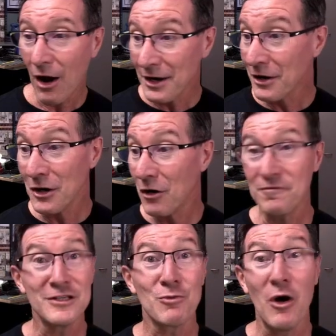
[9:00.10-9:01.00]
I don't know if
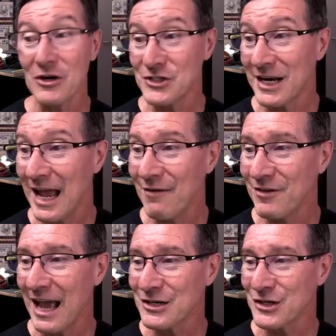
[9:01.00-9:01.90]
this works yet. I
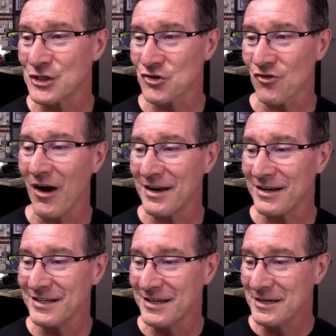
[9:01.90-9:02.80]
haven't actually tried
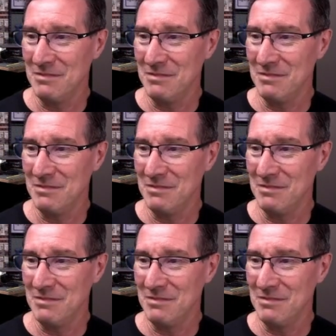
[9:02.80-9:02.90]
it.